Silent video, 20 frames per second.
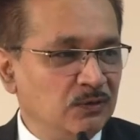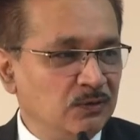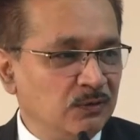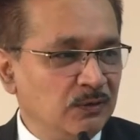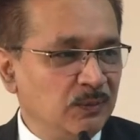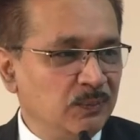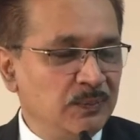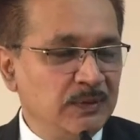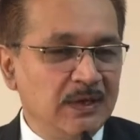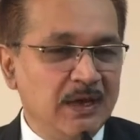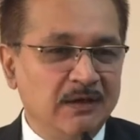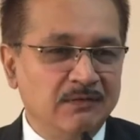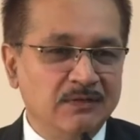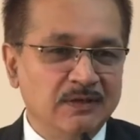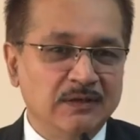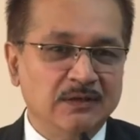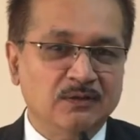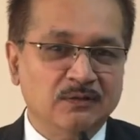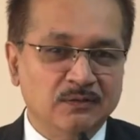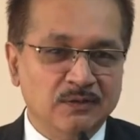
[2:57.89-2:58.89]
will be
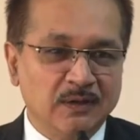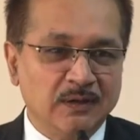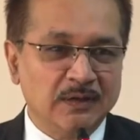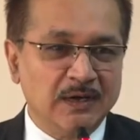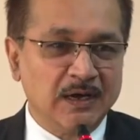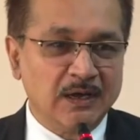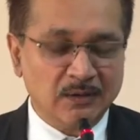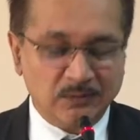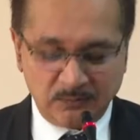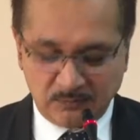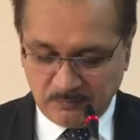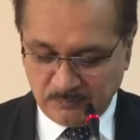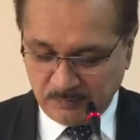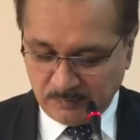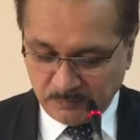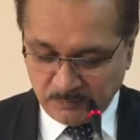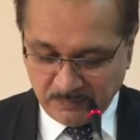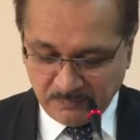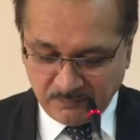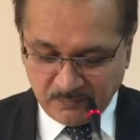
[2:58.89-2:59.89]
having on the ground
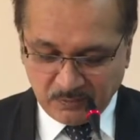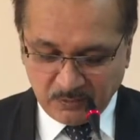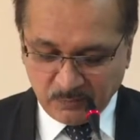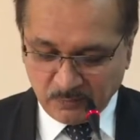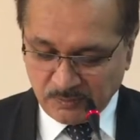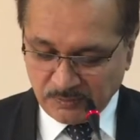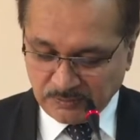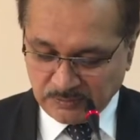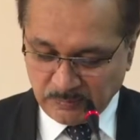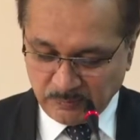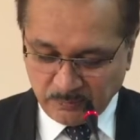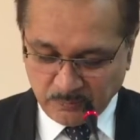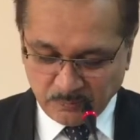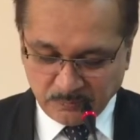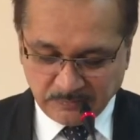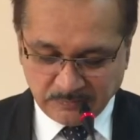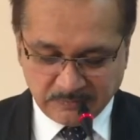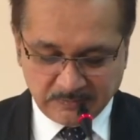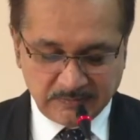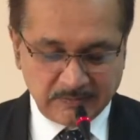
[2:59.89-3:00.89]
will be very much
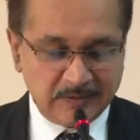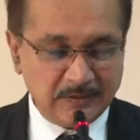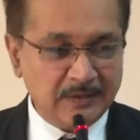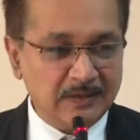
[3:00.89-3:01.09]
important.